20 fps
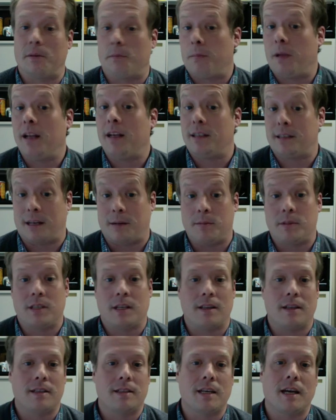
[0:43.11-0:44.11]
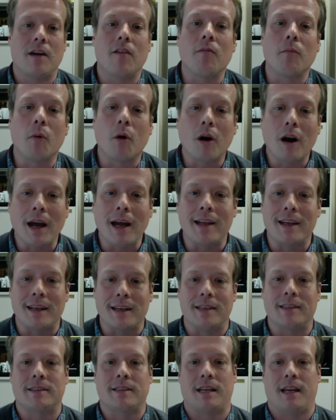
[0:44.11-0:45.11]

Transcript: many times said this I have more ideas